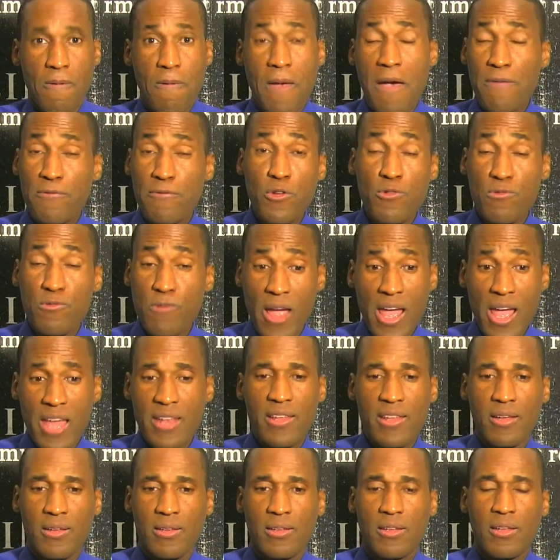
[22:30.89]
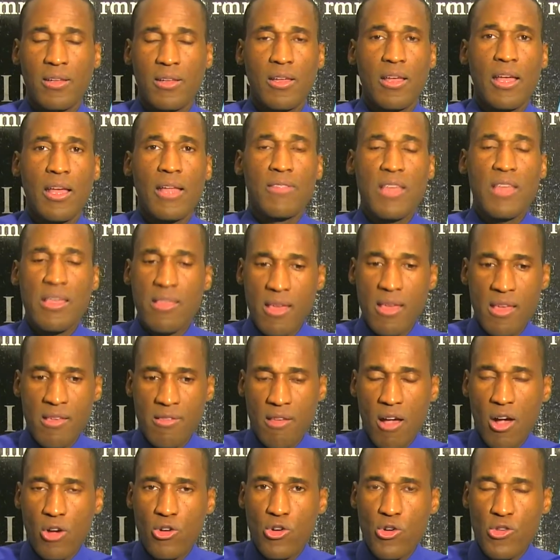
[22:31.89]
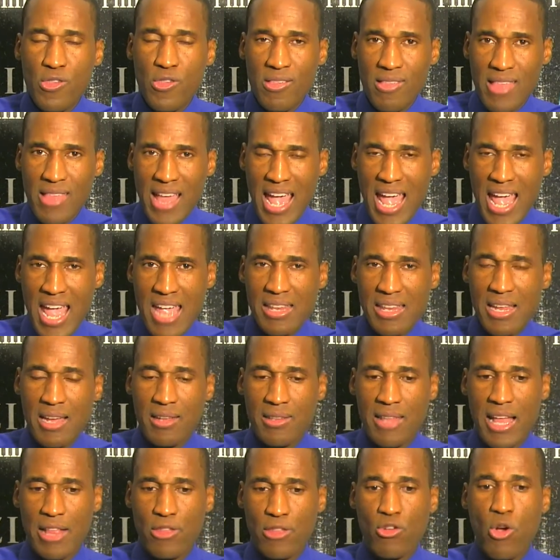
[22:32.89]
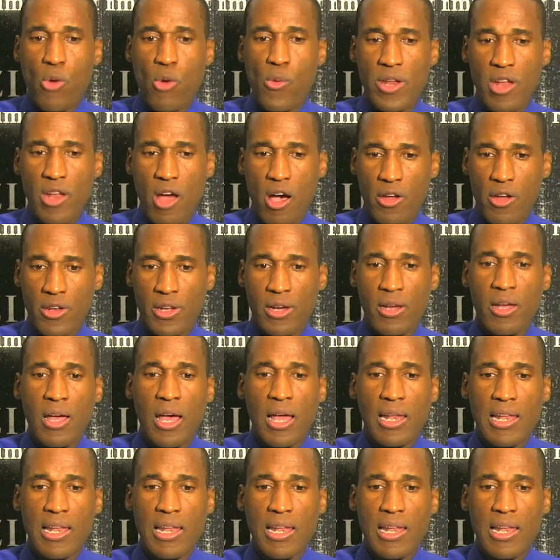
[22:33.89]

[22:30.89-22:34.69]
Have you read? This is a crusade that's going on.